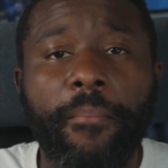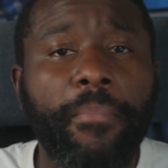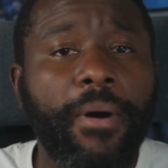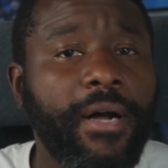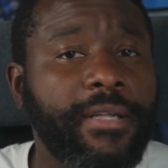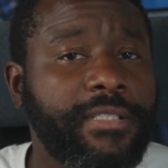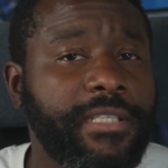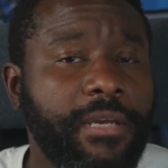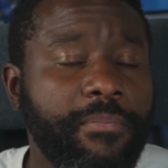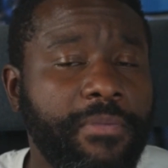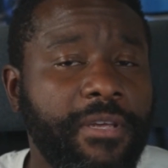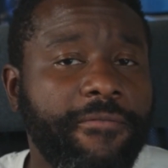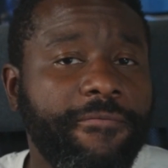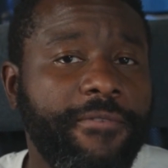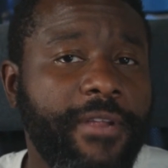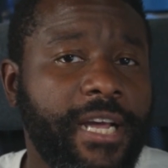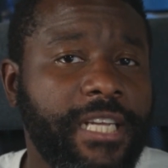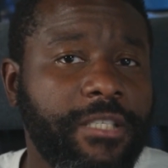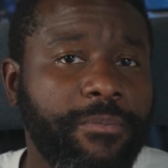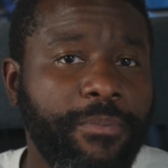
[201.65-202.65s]
Bots can be
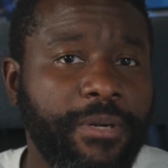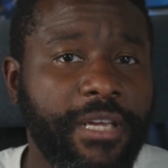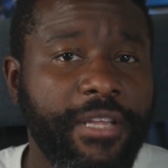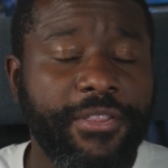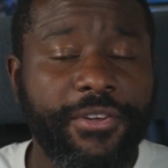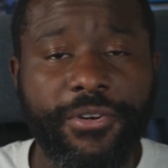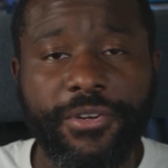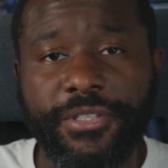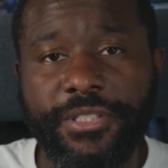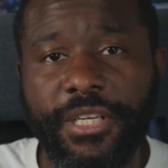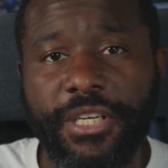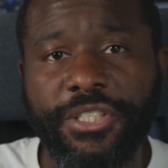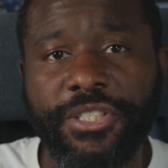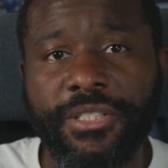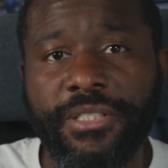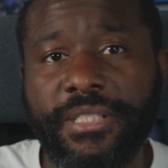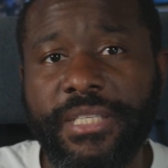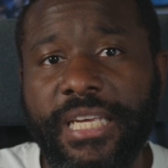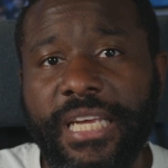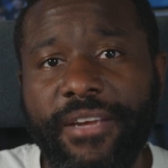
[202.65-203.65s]
flexible in their
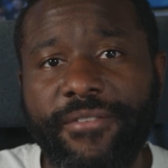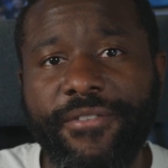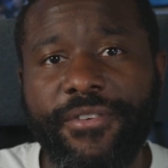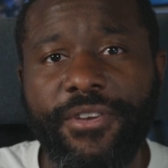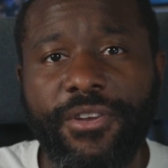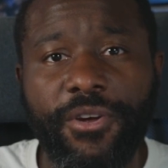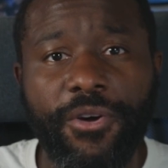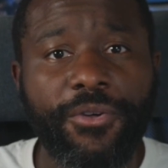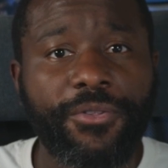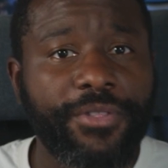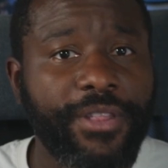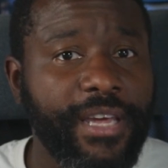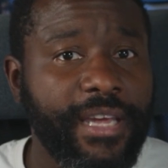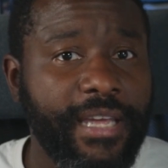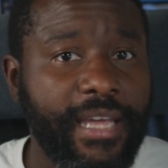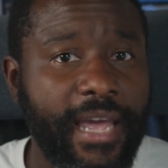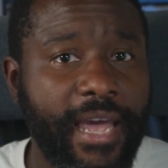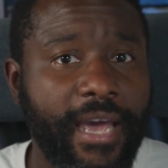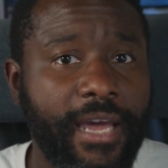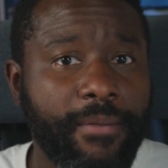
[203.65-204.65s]
decisions even though they
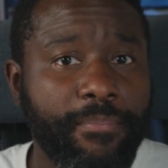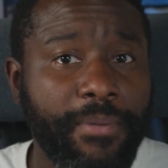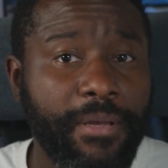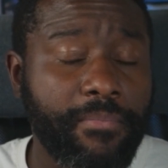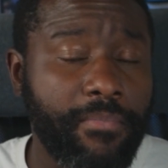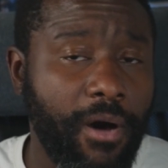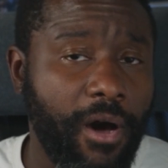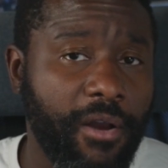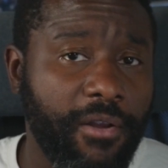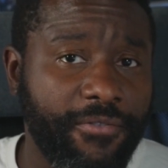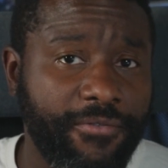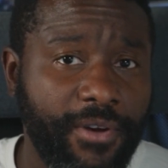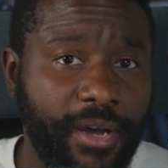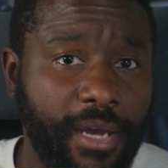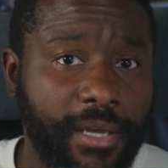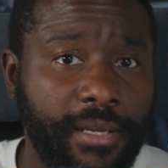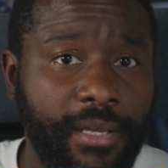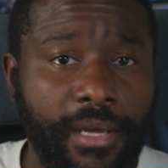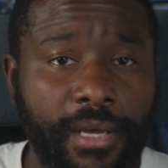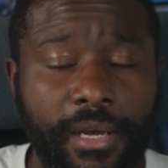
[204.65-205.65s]
can't be
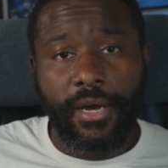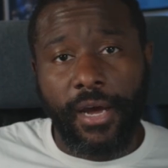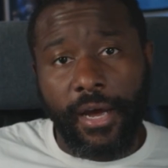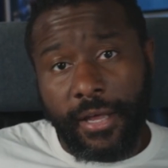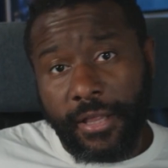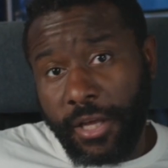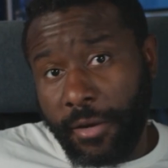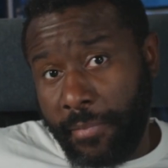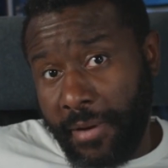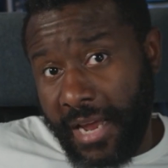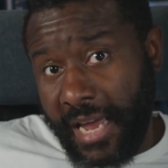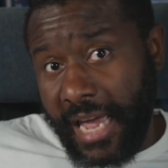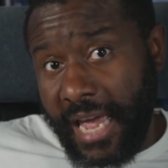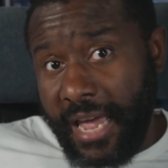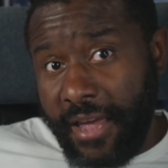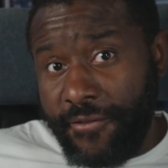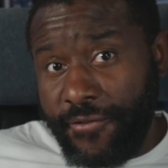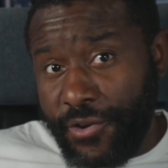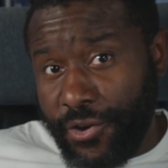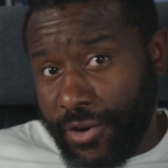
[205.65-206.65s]
modified. Their
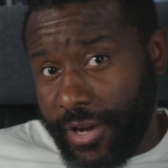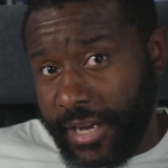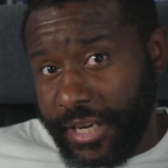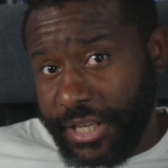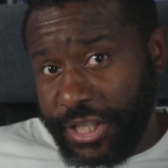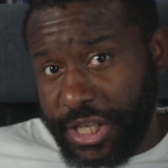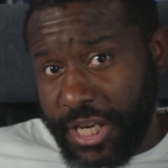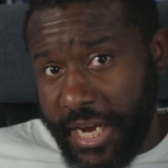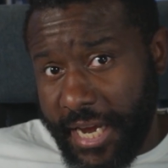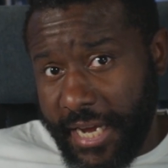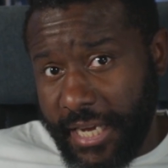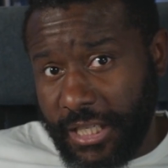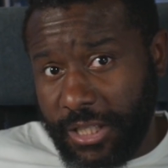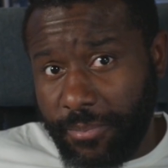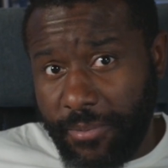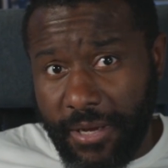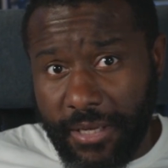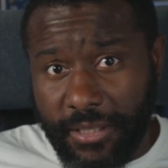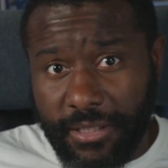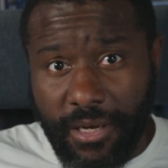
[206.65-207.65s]
behavior can
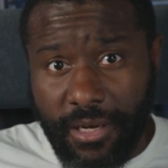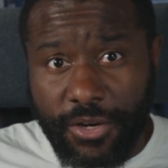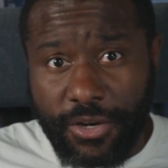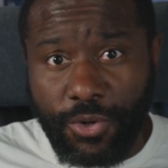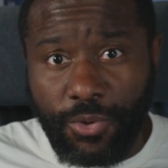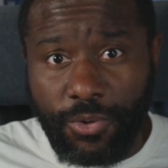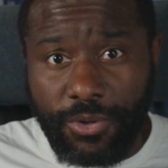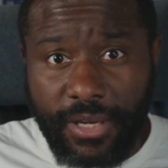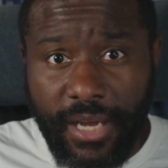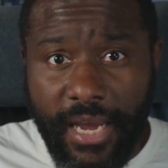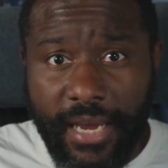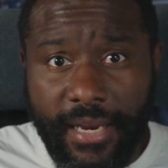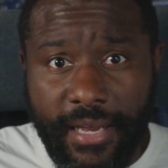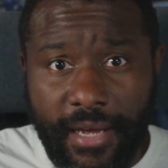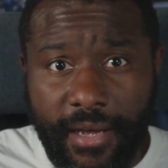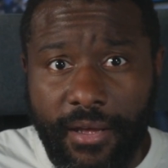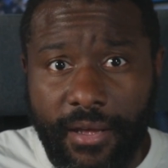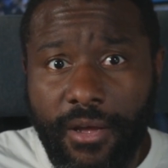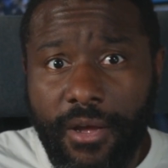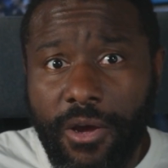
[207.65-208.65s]
change based on new
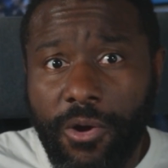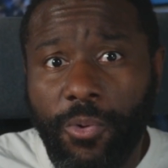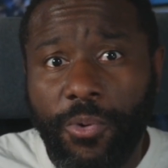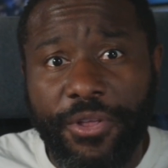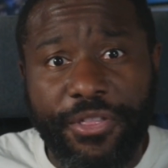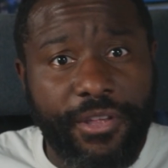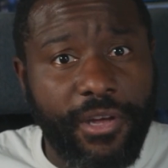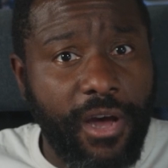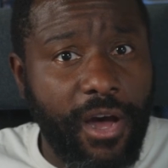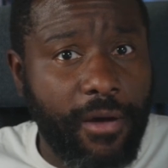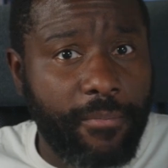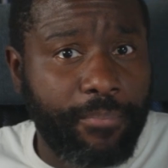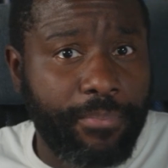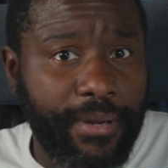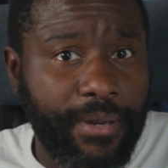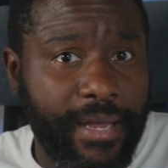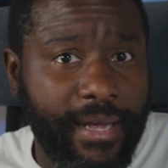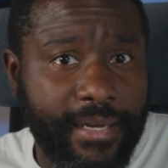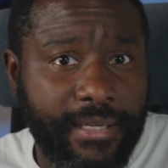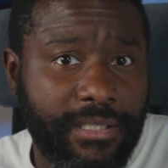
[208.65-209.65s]
data with
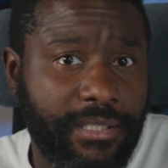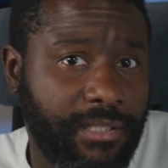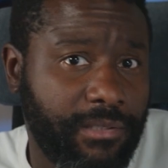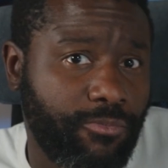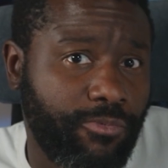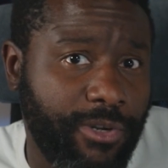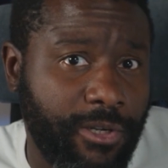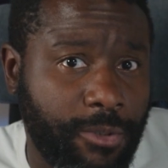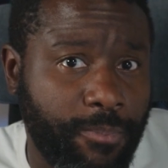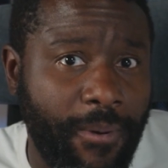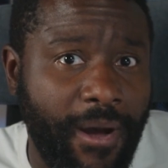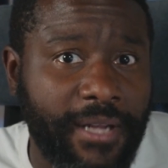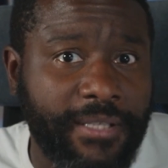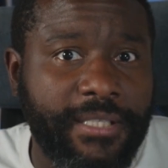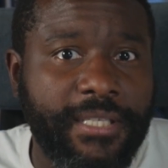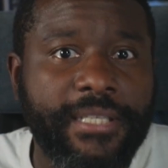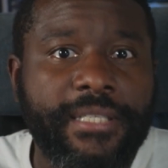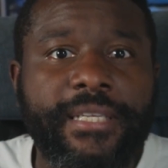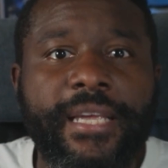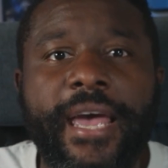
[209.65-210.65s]
complex
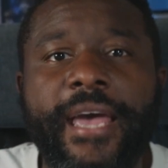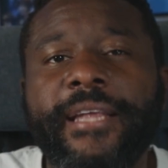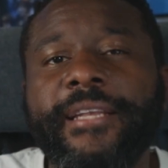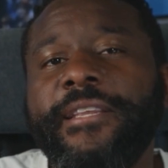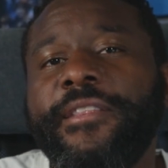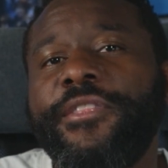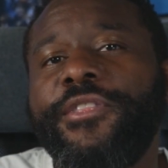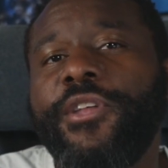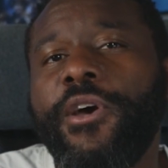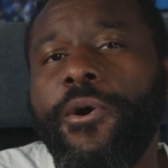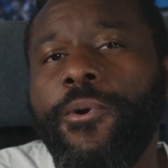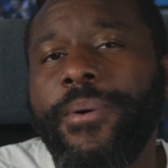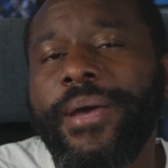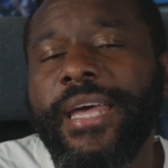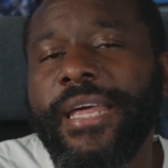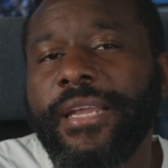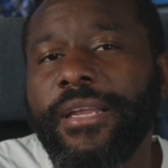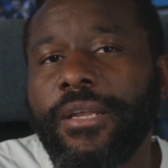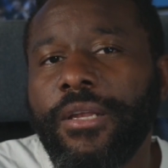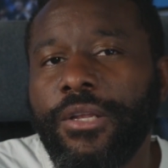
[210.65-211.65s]
responses, and though
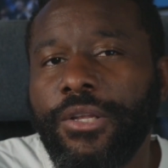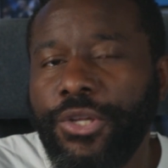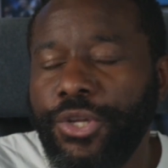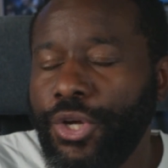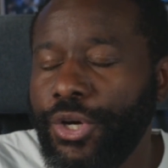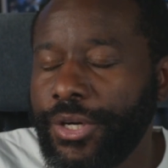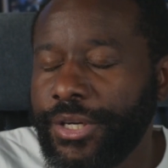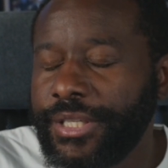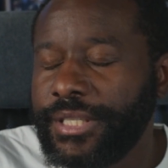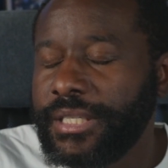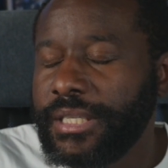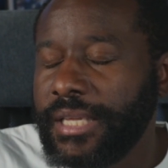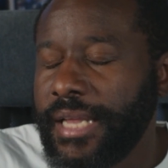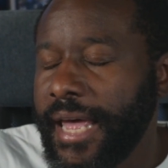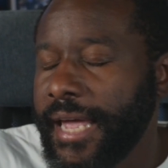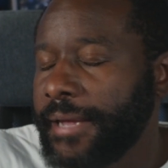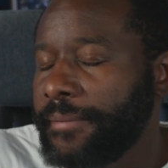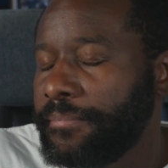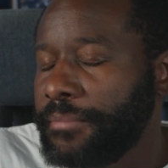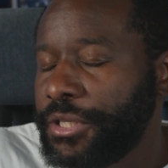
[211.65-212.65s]
it looks
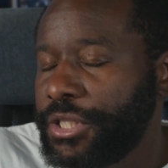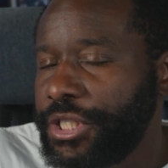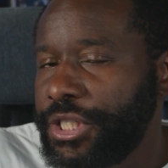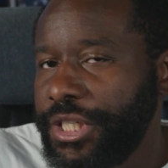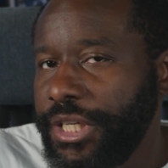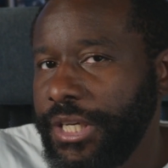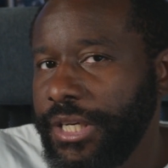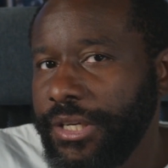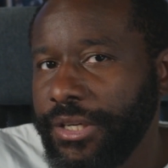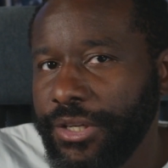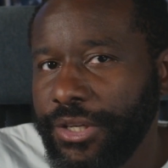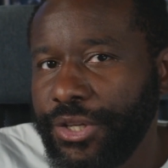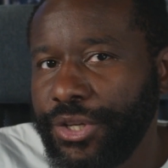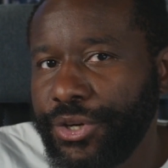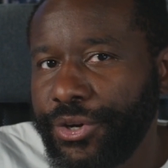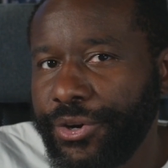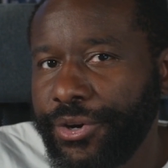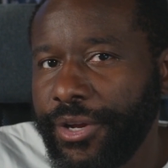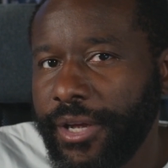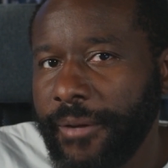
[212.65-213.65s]
like machine
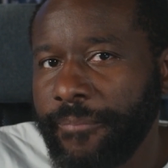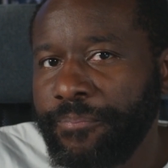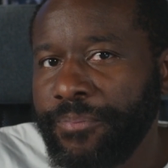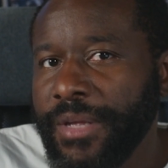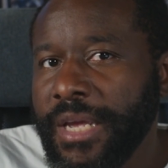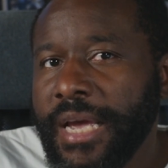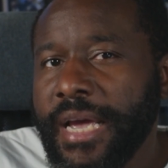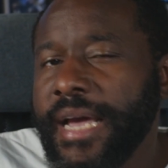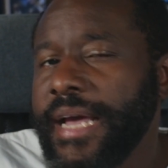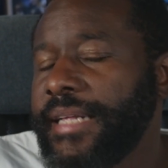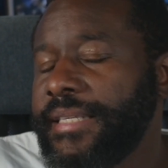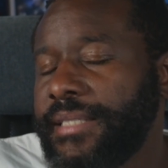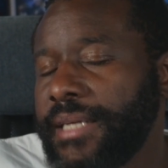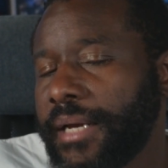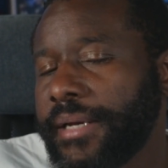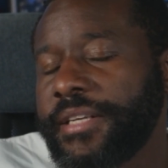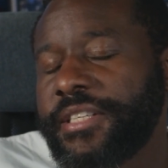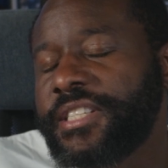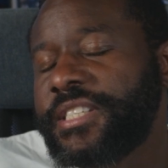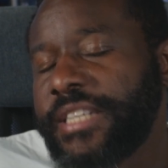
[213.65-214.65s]
learning, it's
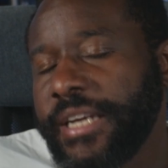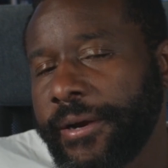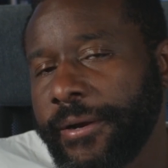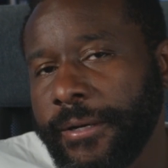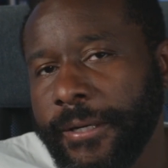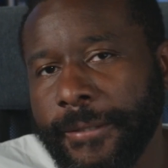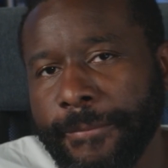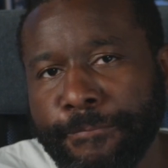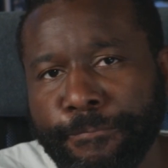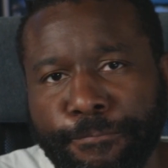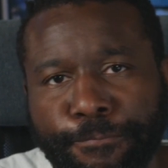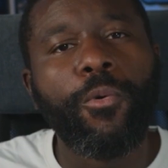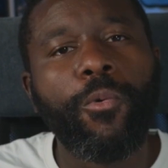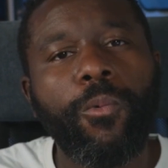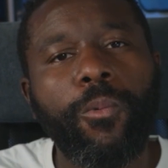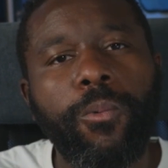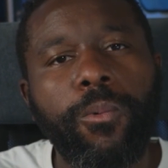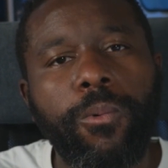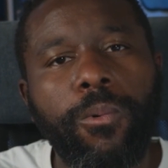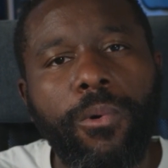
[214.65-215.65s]
not necessarily.
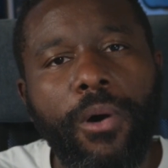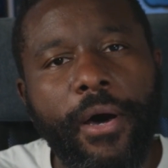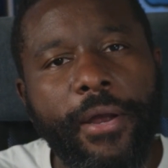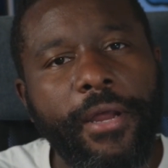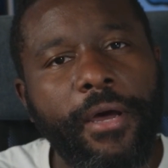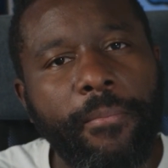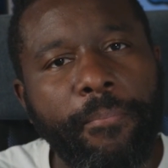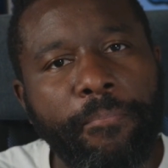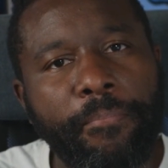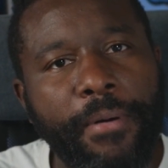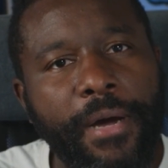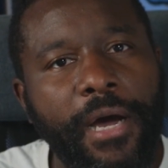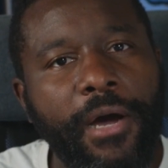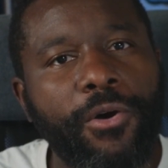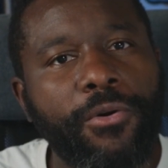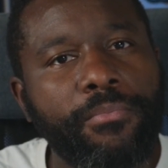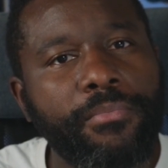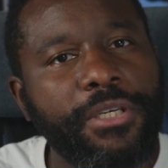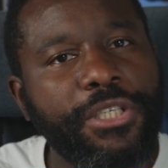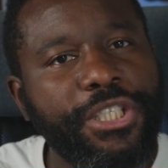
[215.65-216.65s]
But what
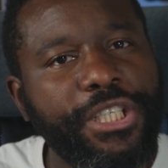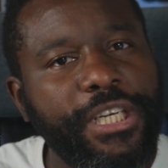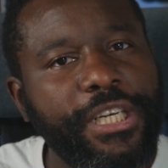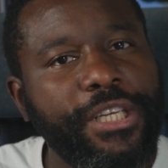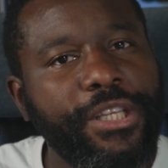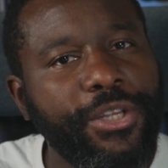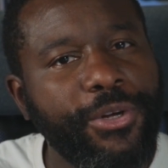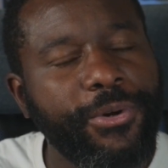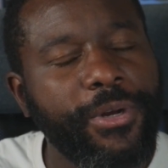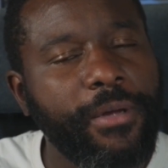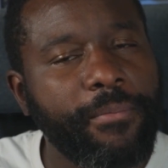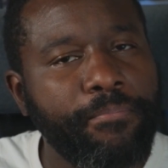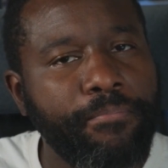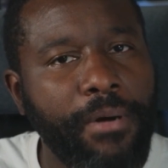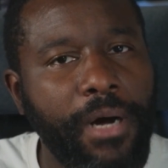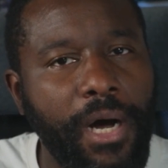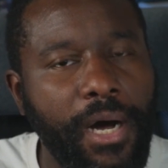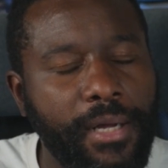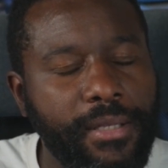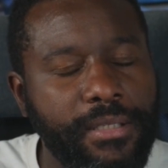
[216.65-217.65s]
about machine learning
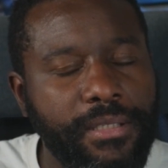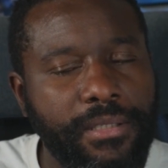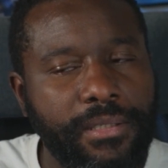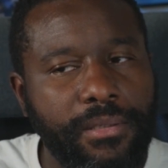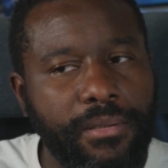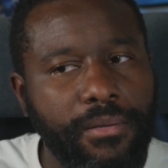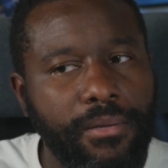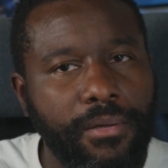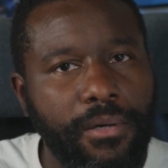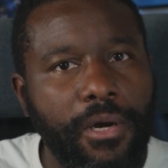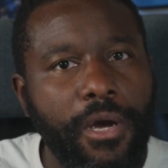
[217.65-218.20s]
bots?